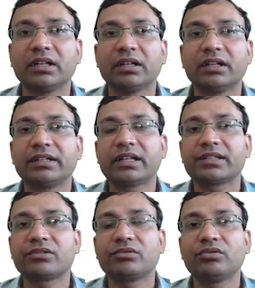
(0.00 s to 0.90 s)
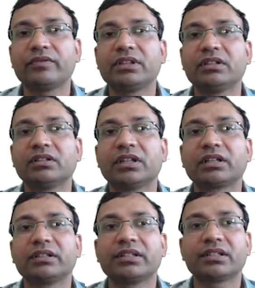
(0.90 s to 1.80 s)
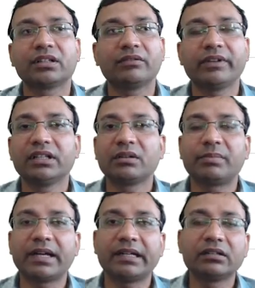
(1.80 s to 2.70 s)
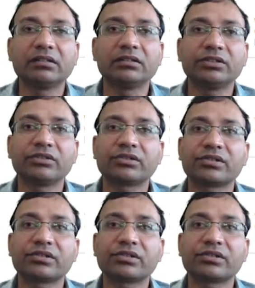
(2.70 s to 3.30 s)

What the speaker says: it has to do with the this weather pattern,